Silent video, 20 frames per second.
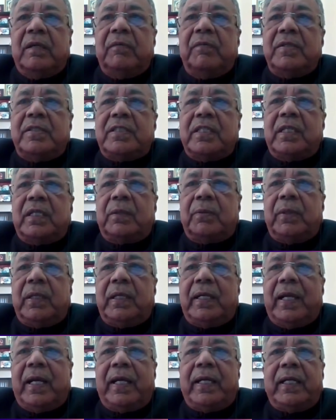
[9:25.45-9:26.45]
which require
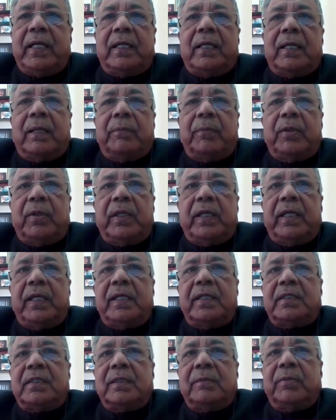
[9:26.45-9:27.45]
direct
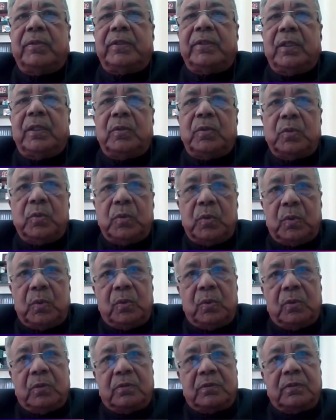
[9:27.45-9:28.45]
communication between two
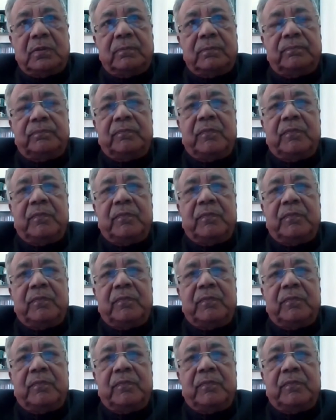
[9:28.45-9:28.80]
courts.